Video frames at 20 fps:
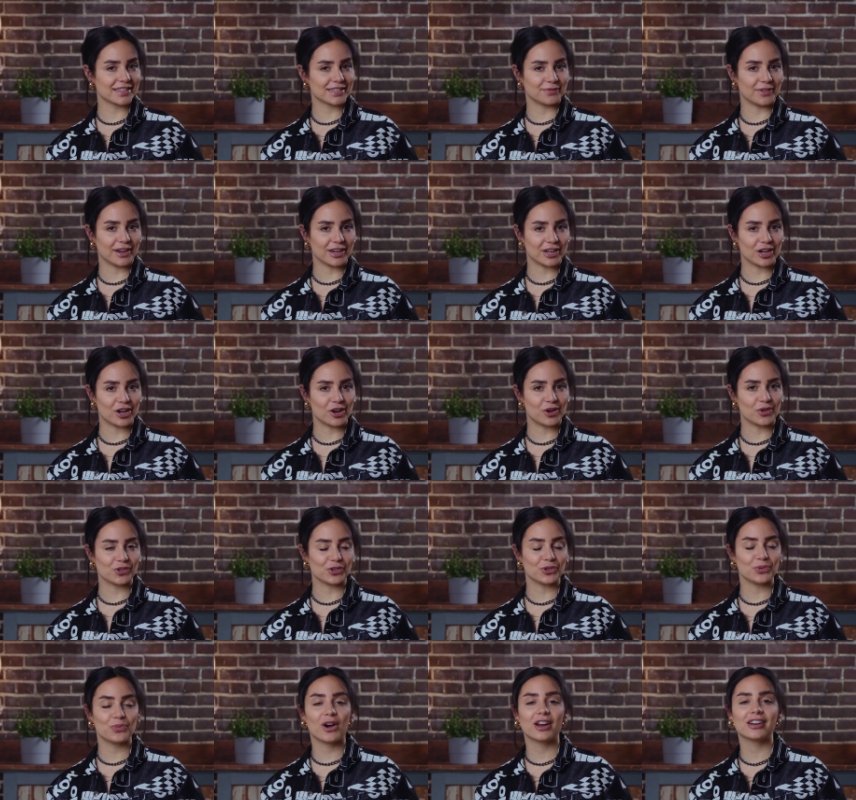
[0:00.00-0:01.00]
of this video,
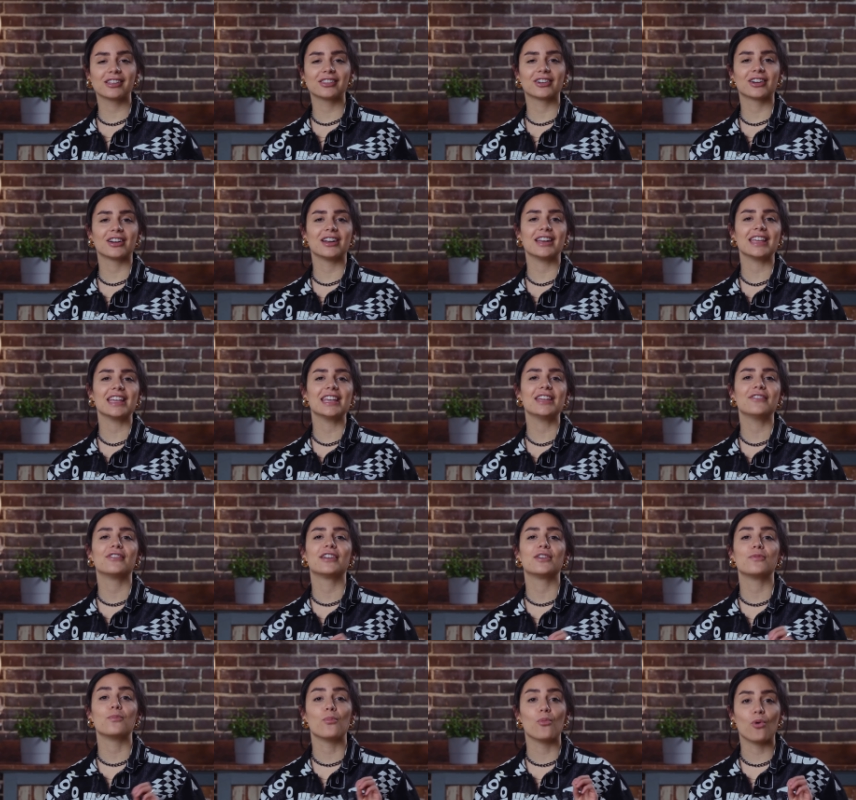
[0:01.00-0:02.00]
you want to learn
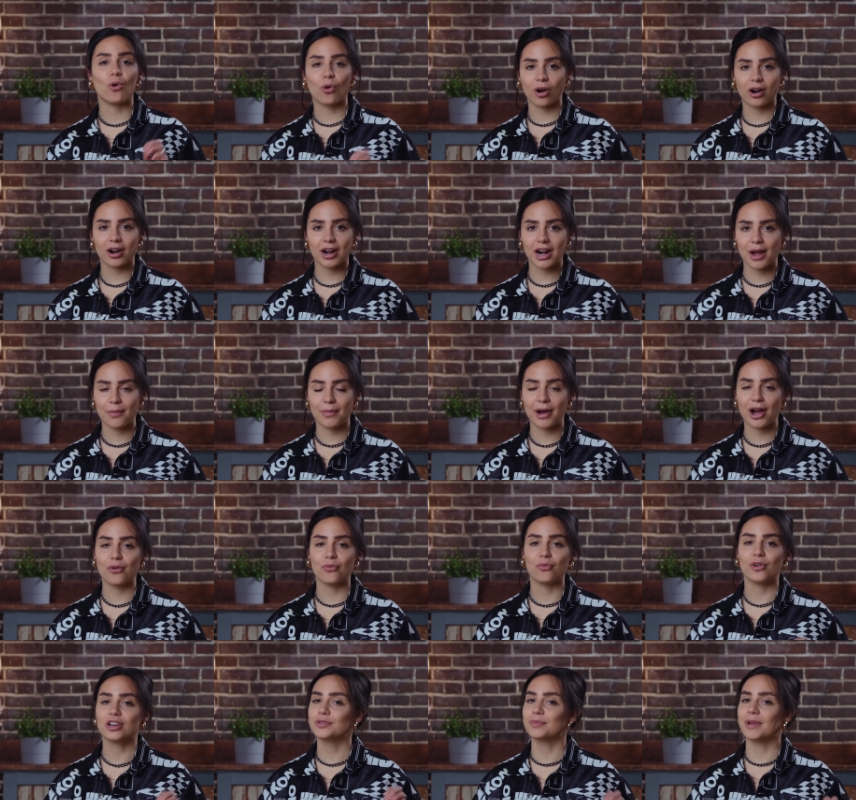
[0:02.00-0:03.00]
even more
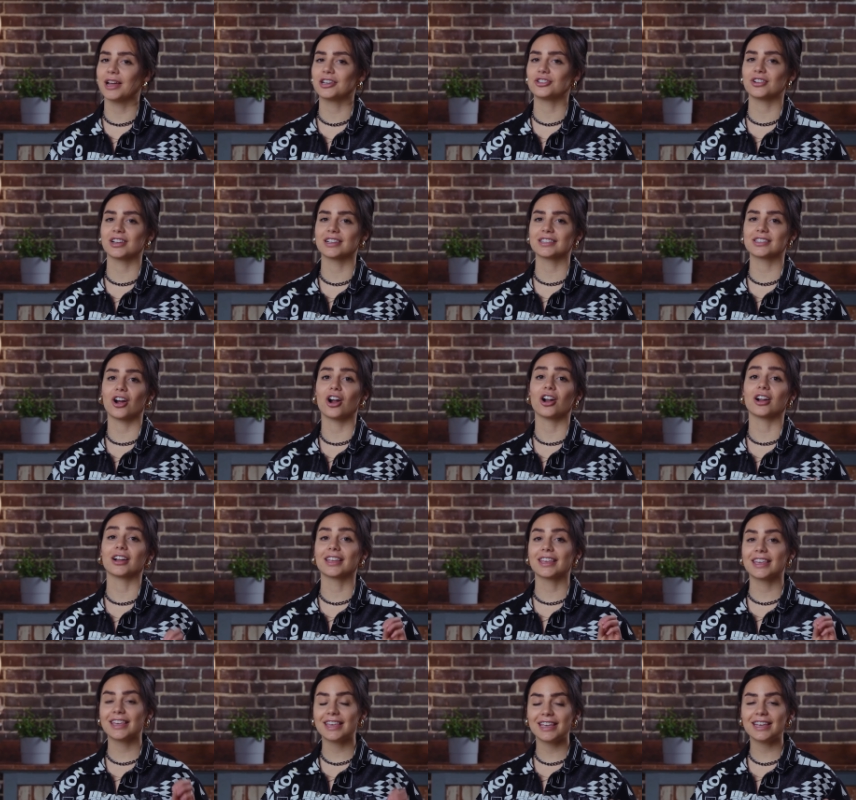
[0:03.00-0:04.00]
about which metrics are
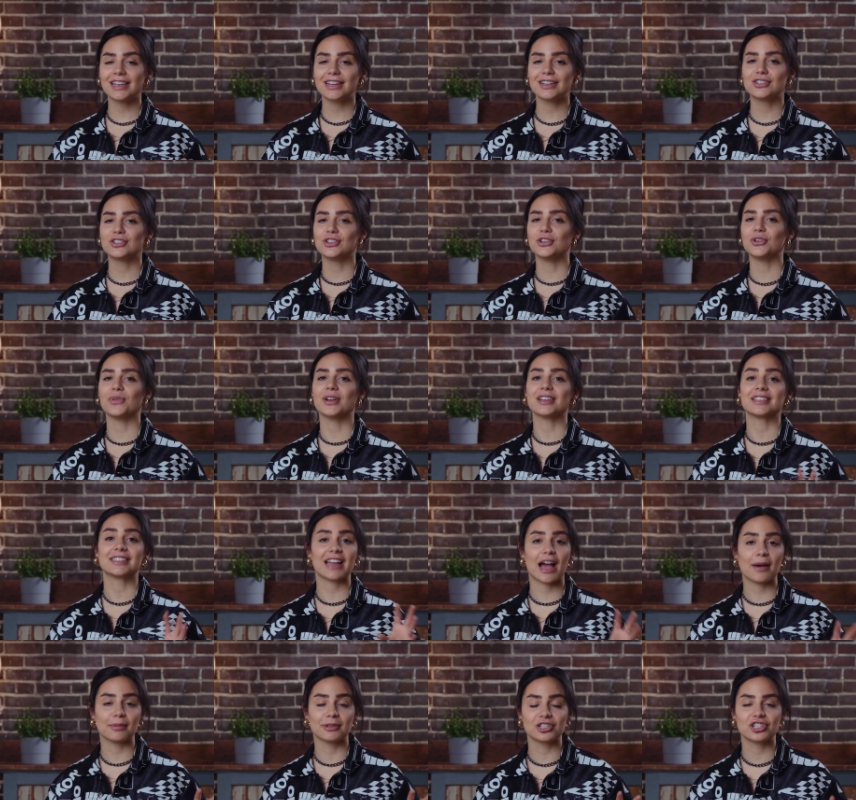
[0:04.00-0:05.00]
key to
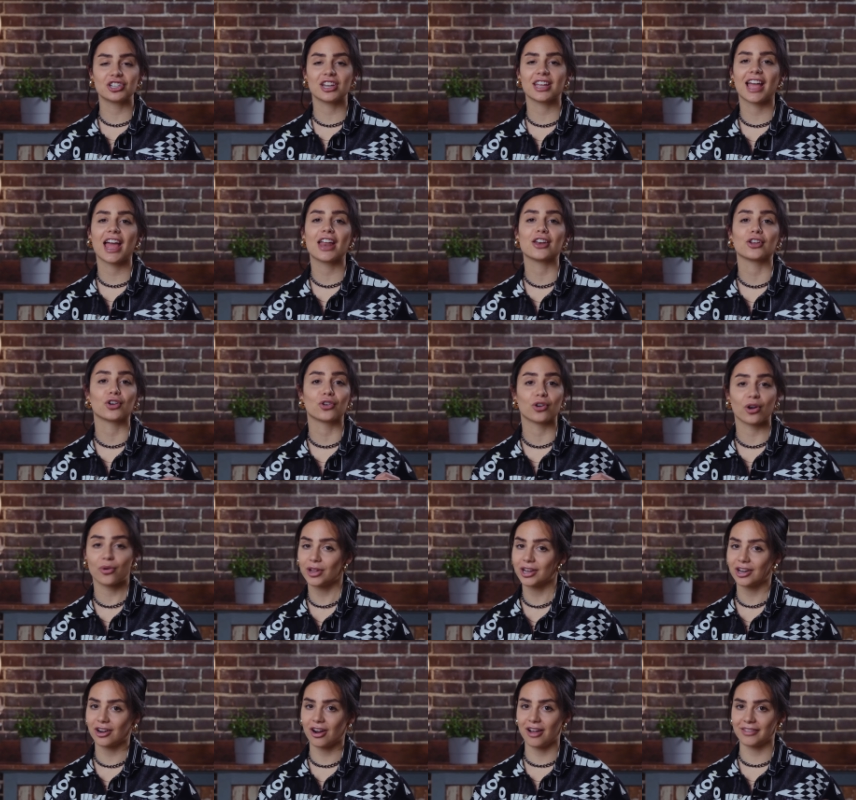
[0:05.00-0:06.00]
establishing and
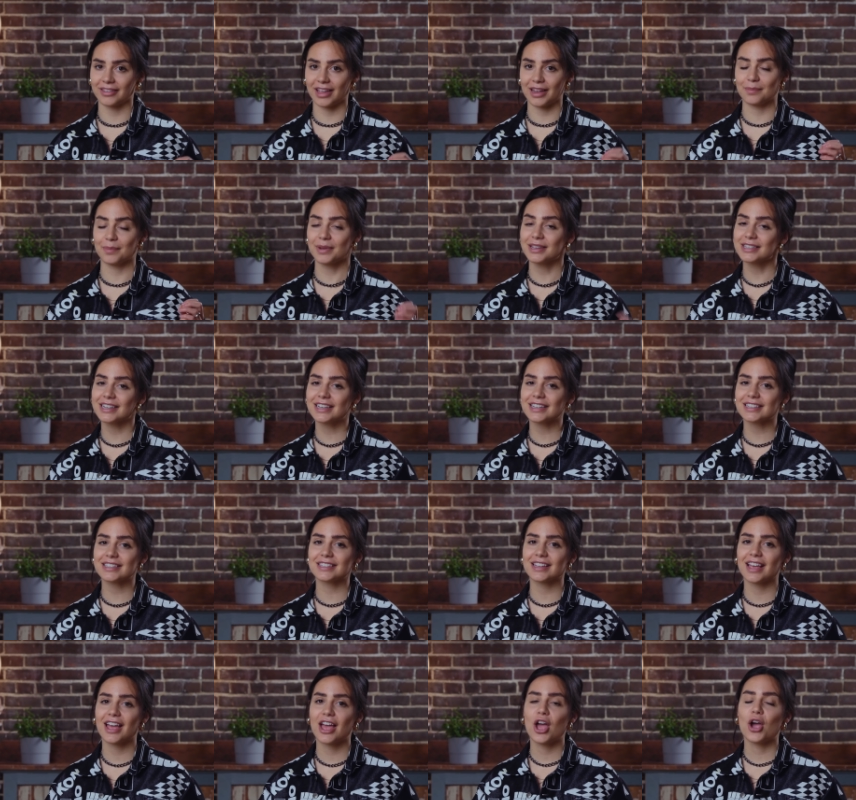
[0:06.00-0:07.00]
growing your online
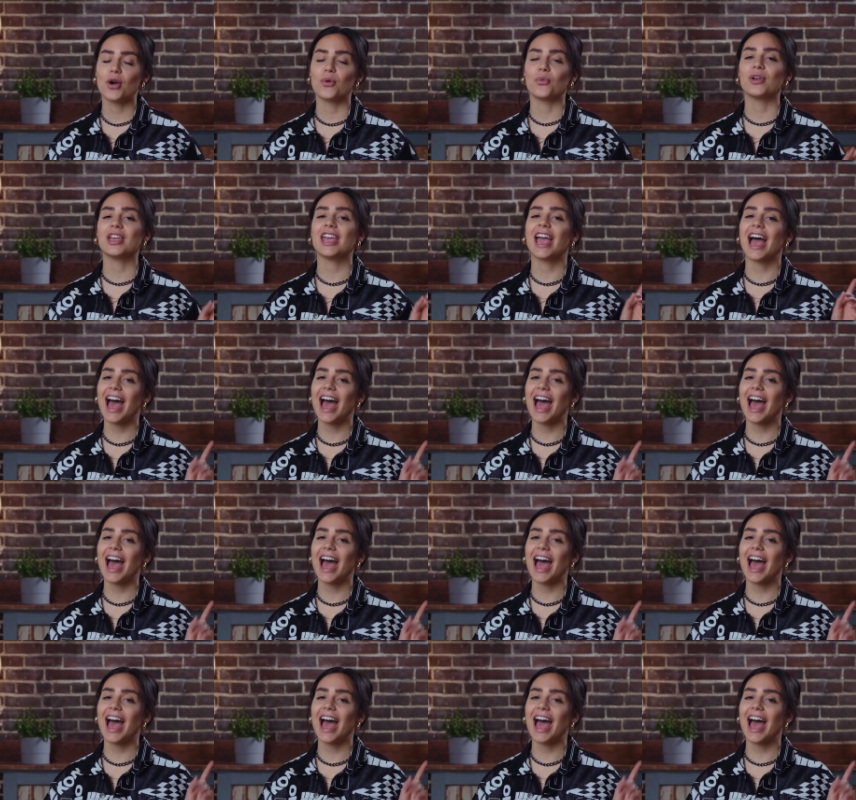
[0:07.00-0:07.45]
business, we